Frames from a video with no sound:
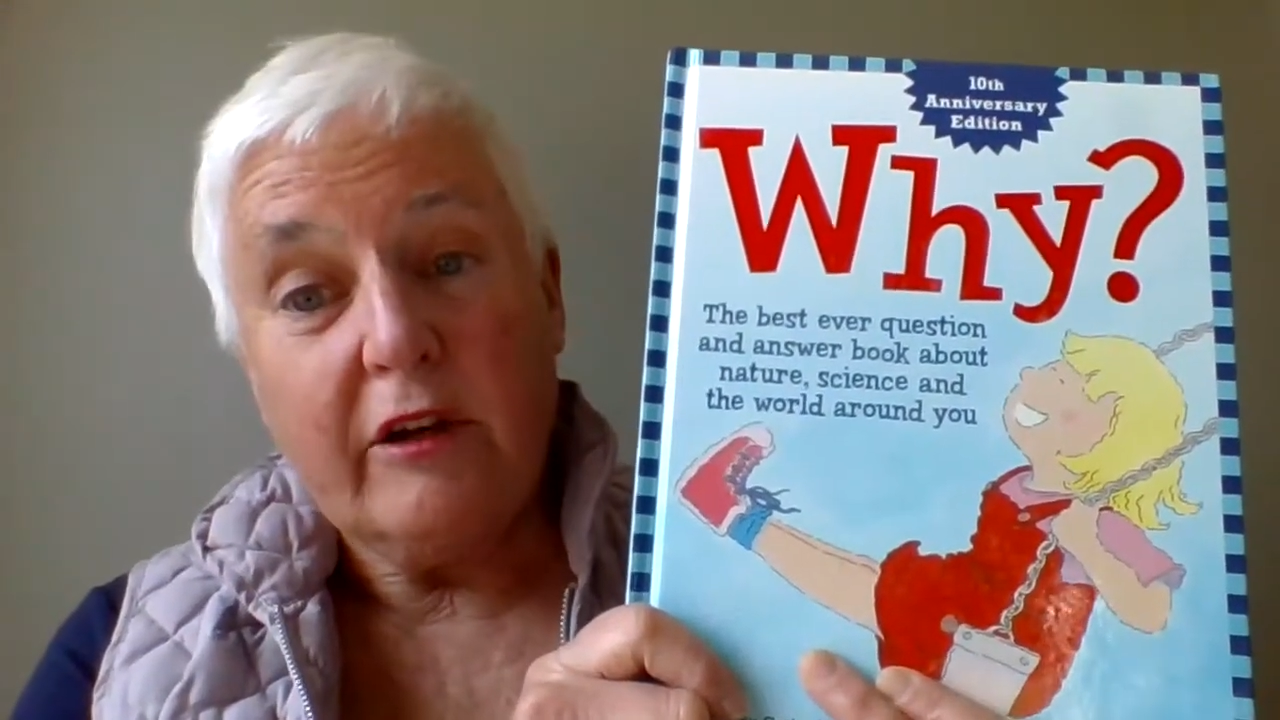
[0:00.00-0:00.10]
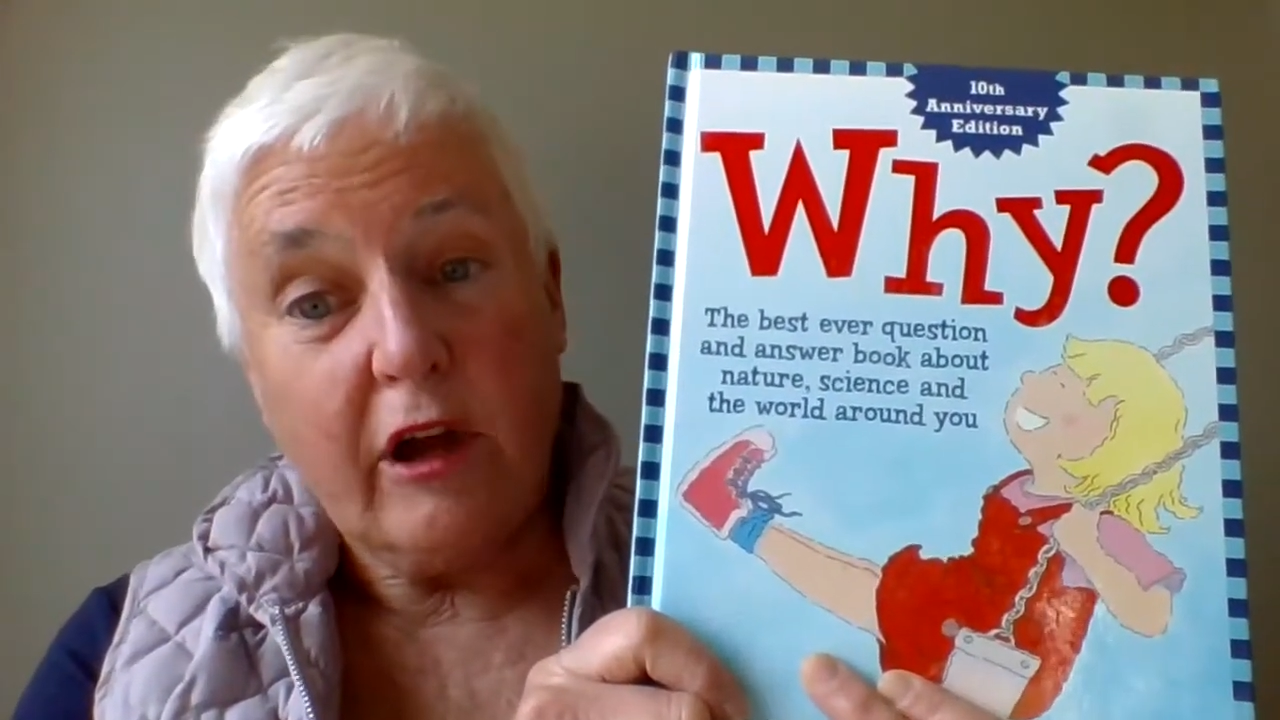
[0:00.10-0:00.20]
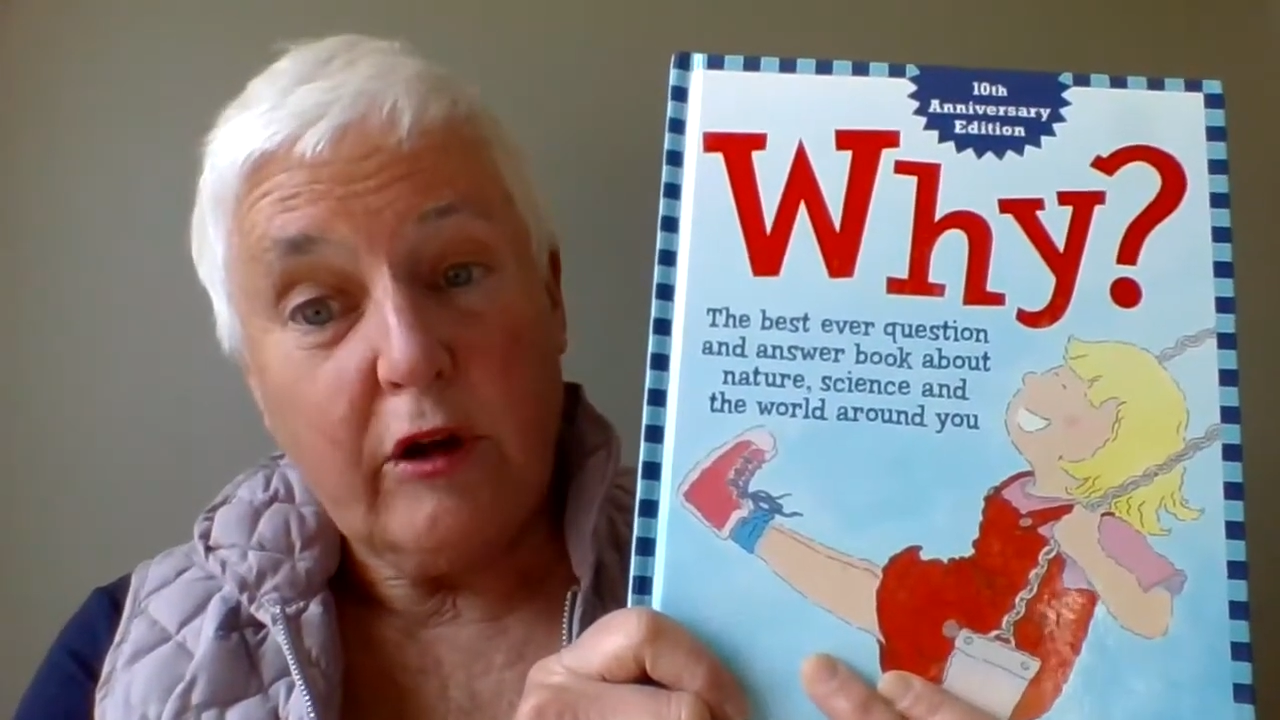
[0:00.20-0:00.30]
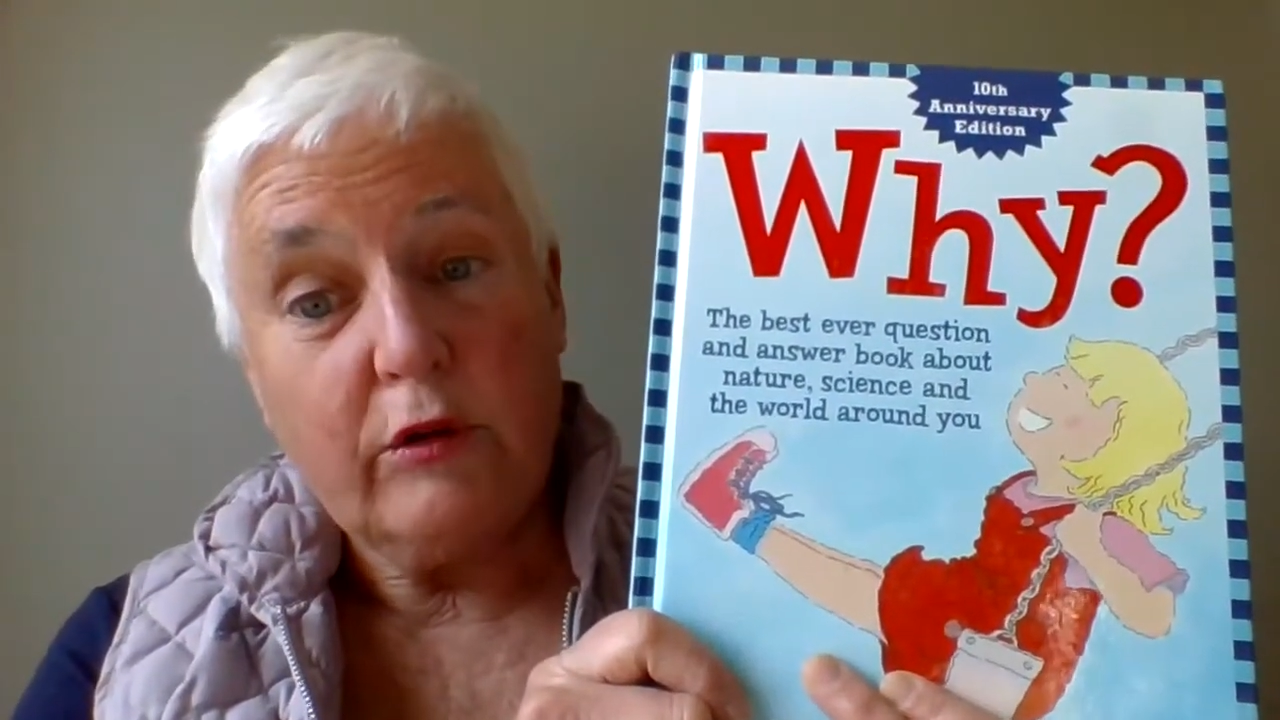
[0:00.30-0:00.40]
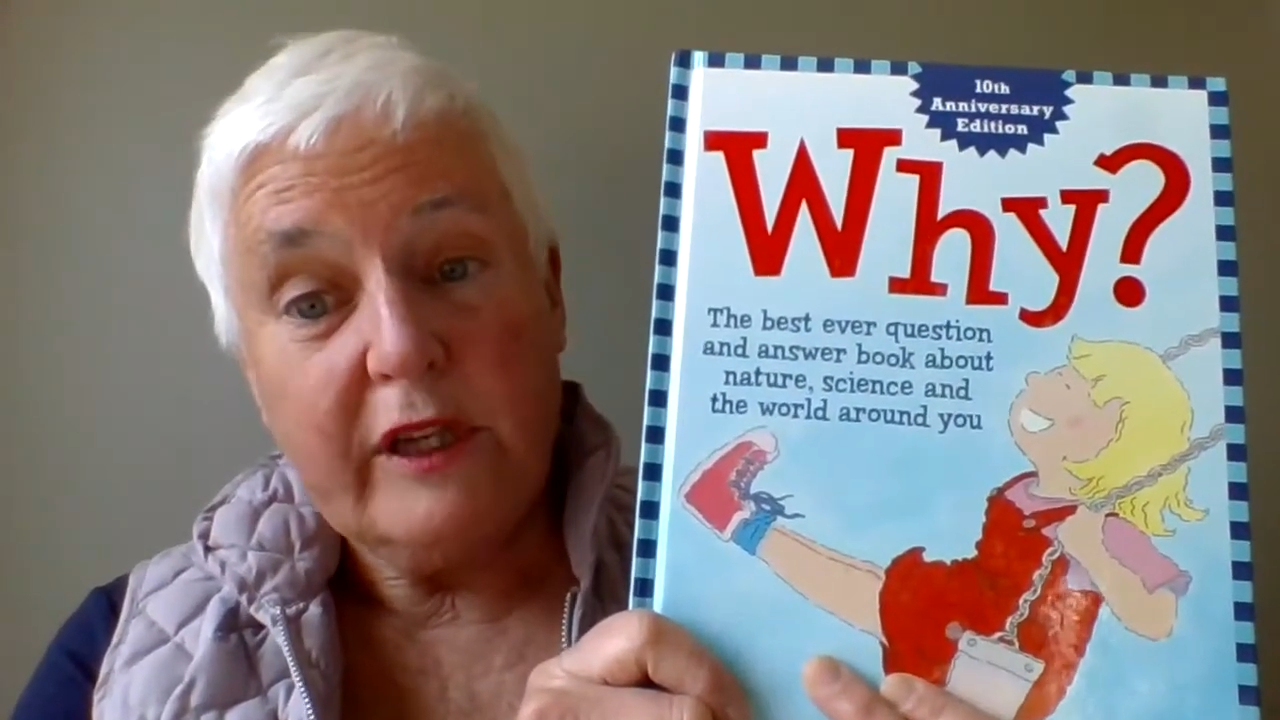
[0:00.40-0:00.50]

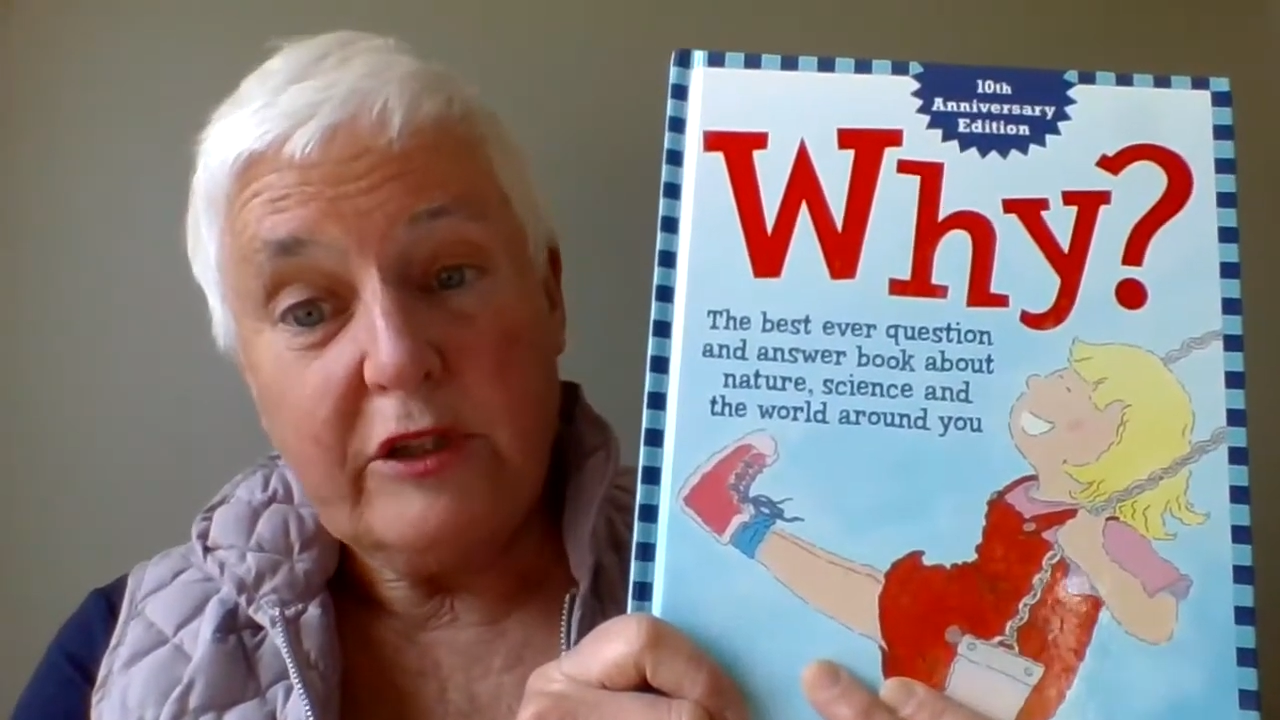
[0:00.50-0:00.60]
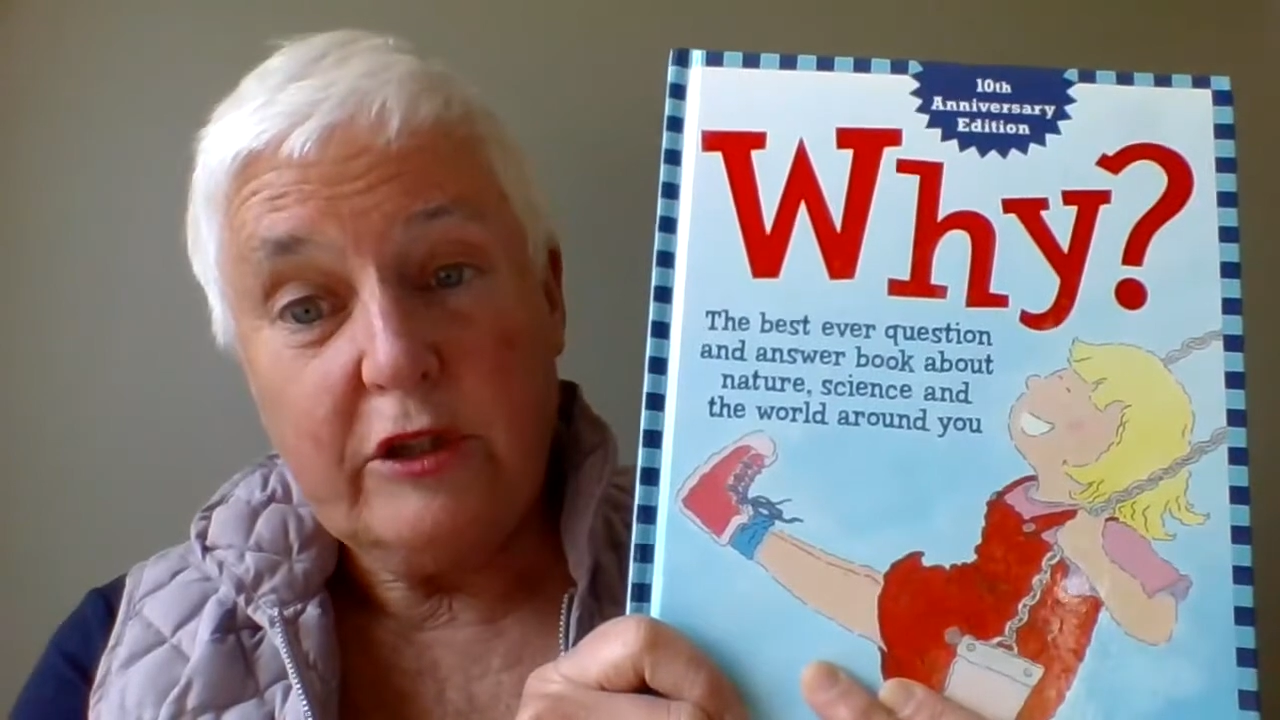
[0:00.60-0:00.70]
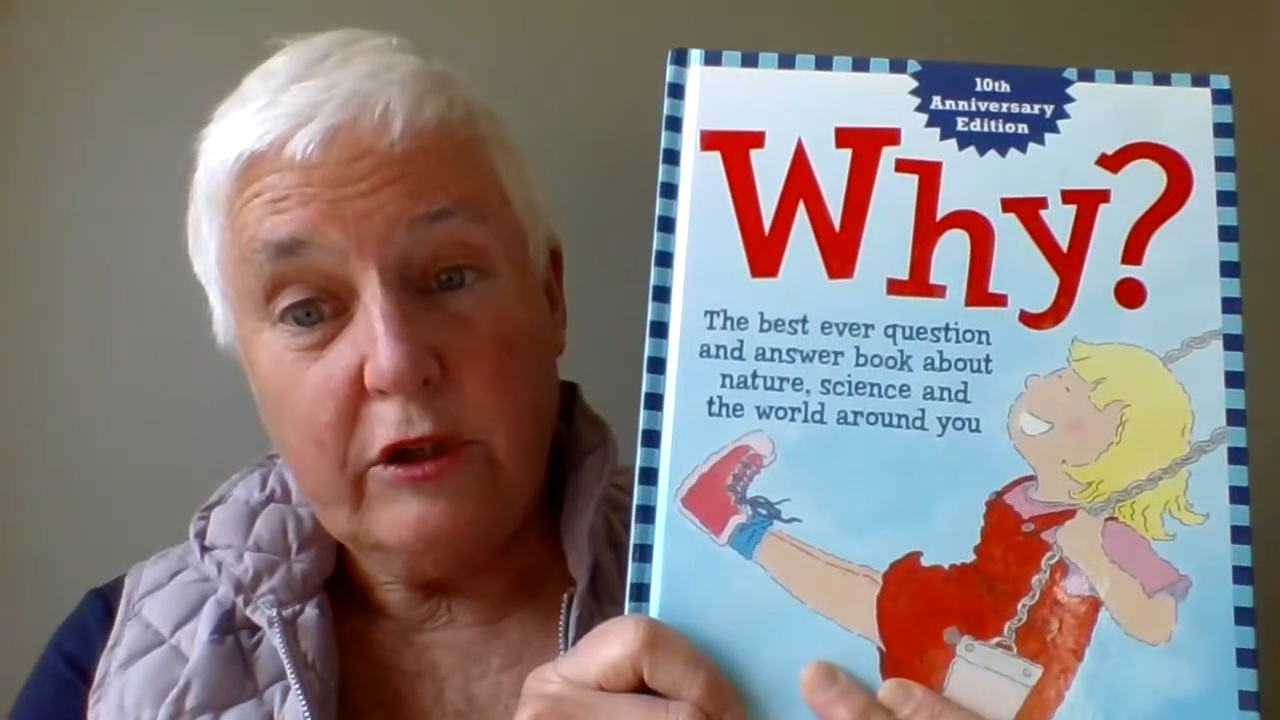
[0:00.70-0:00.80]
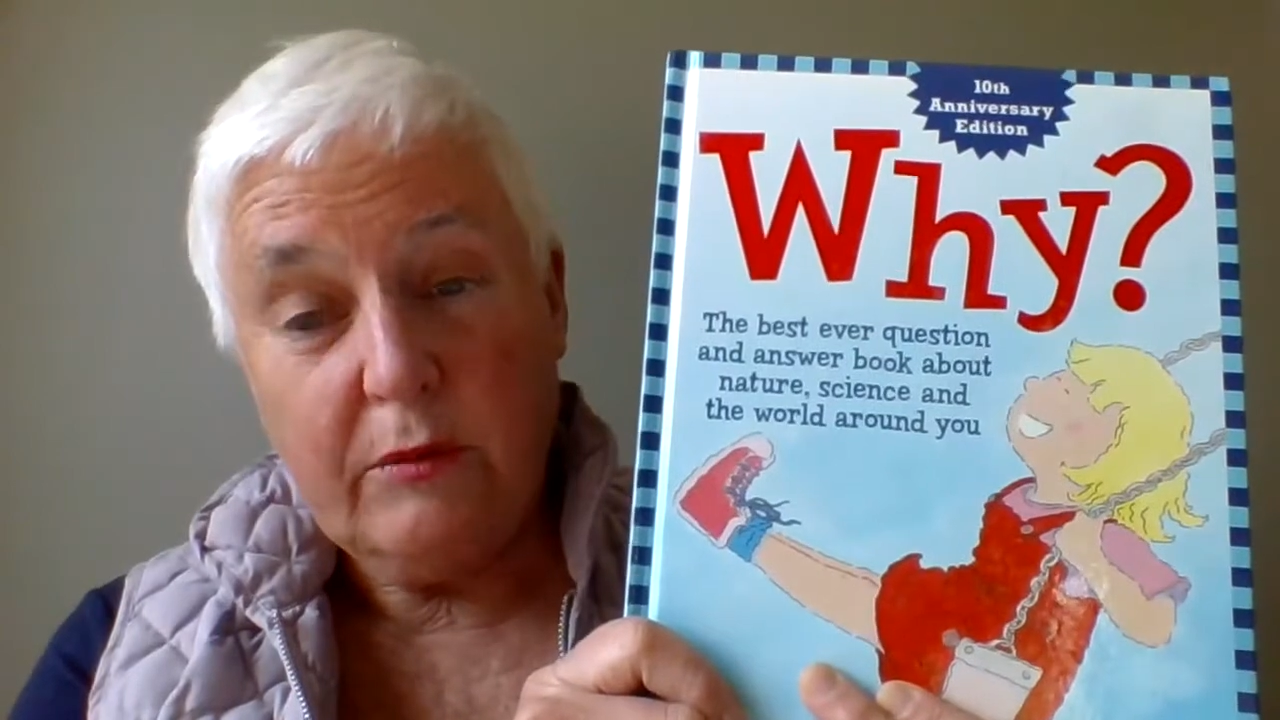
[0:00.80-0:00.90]
not only to you,